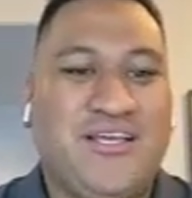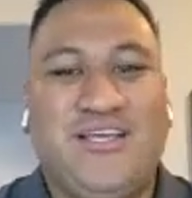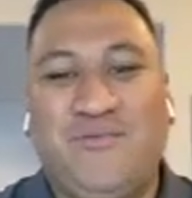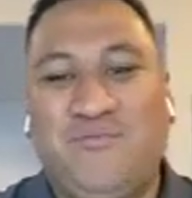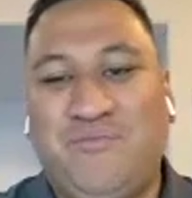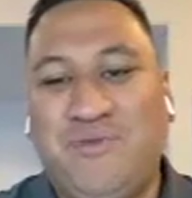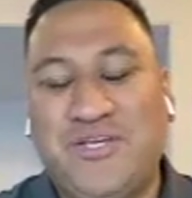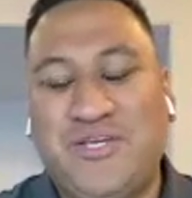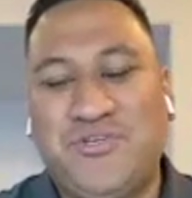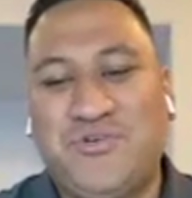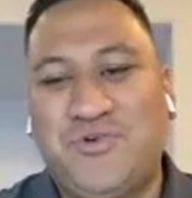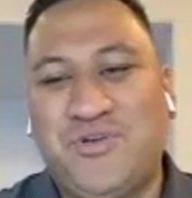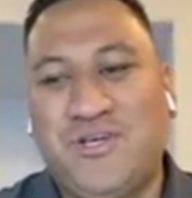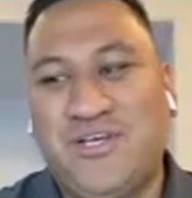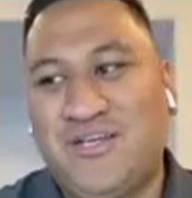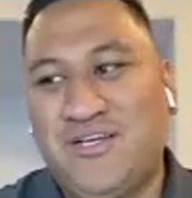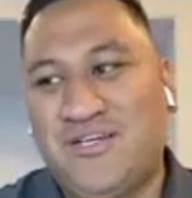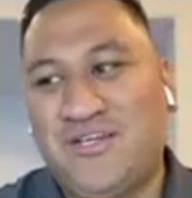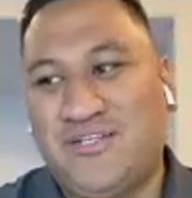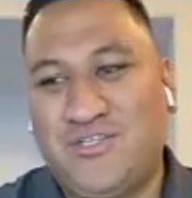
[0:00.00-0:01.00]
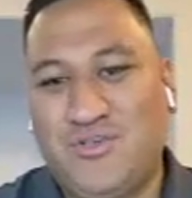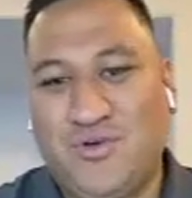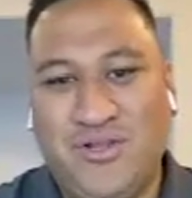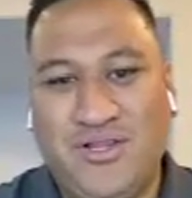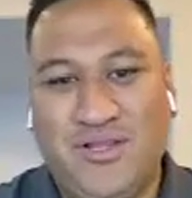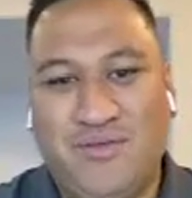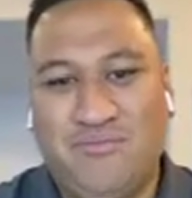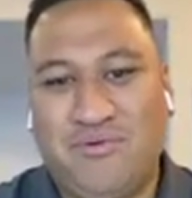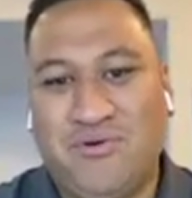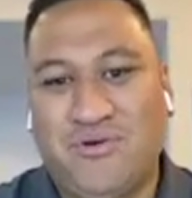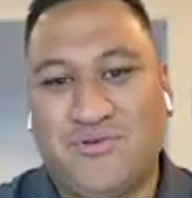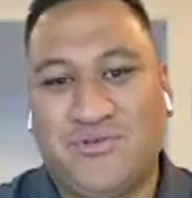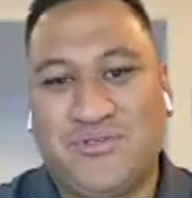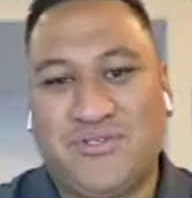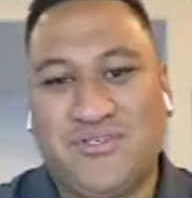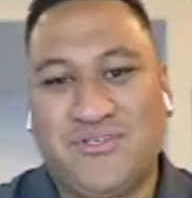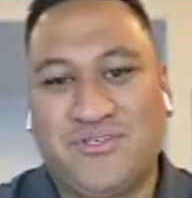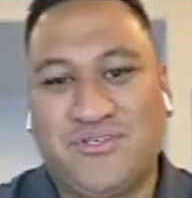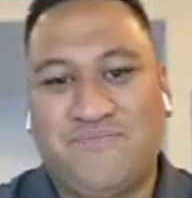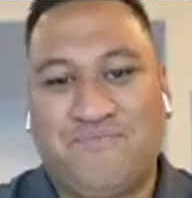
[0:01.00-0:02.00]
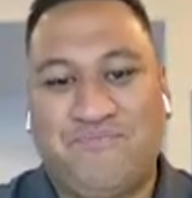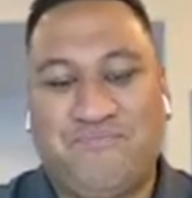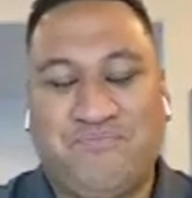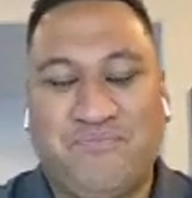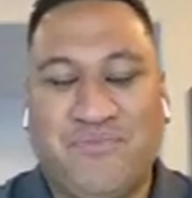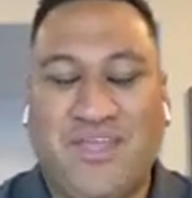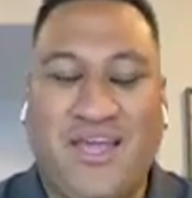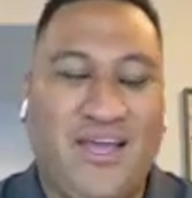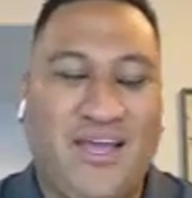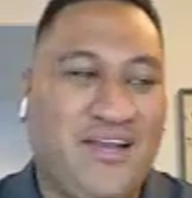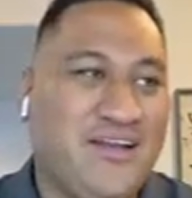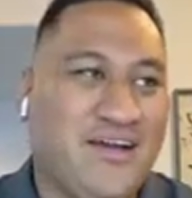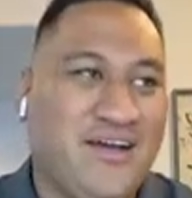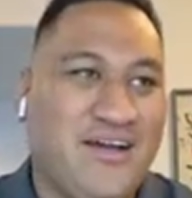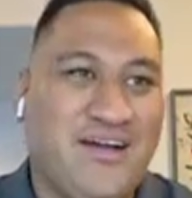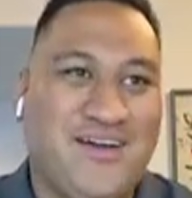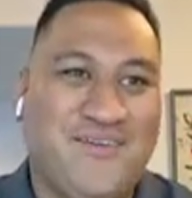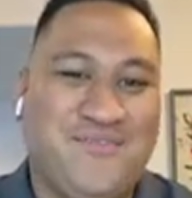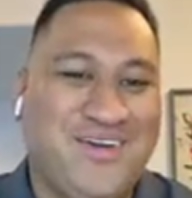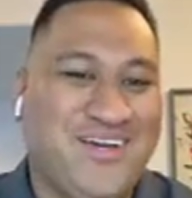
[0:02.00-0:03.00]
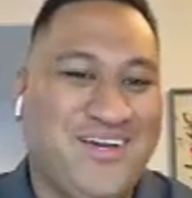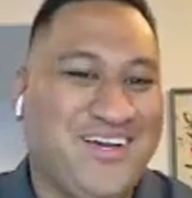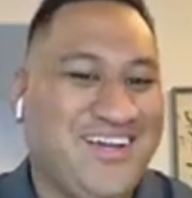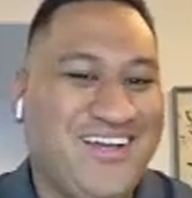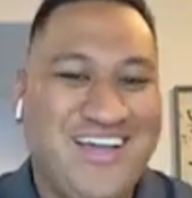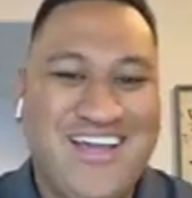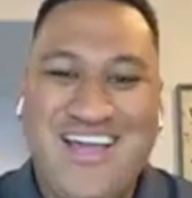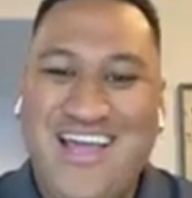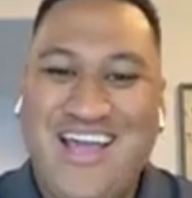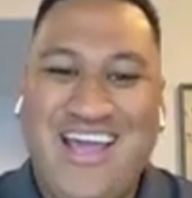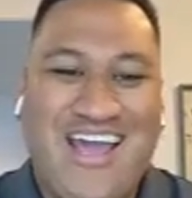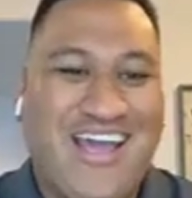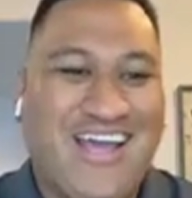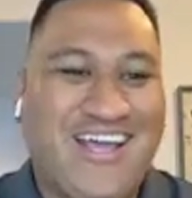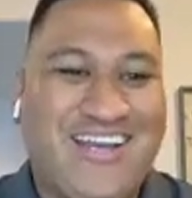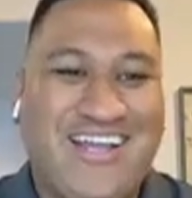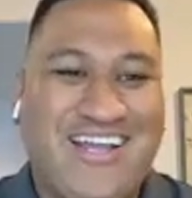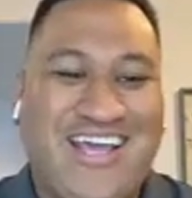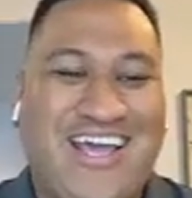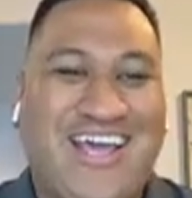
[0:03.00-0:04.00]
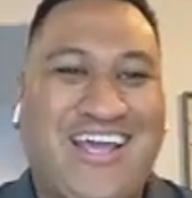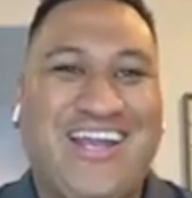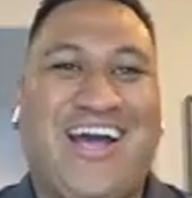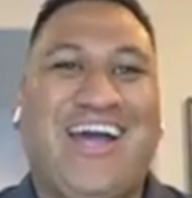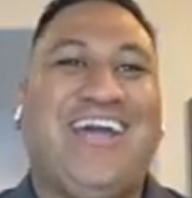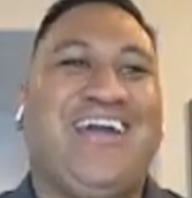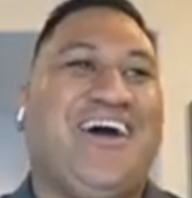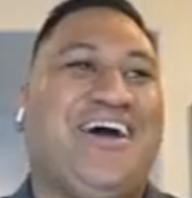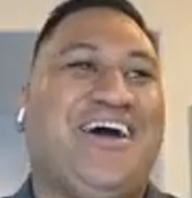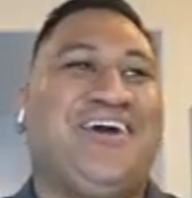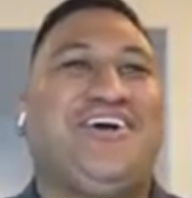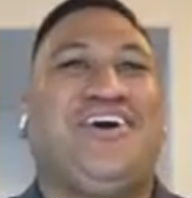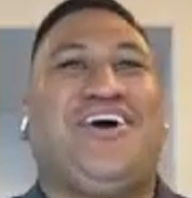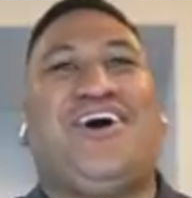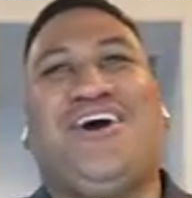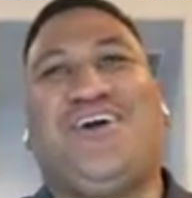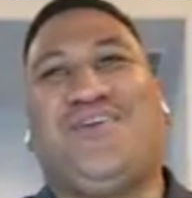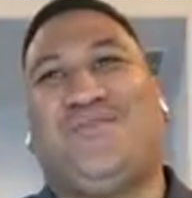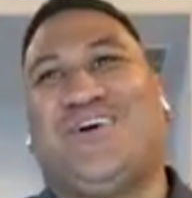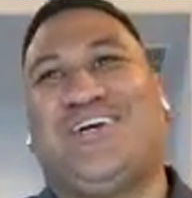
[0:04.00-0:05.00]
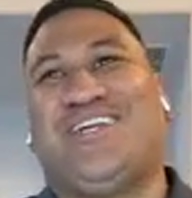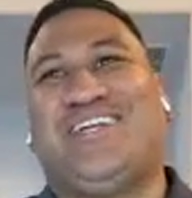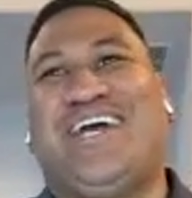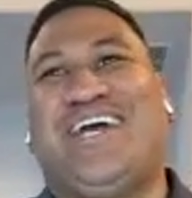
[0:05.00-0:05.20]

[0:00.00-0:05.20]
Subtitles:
measuring toilet bowls. And and I got caught one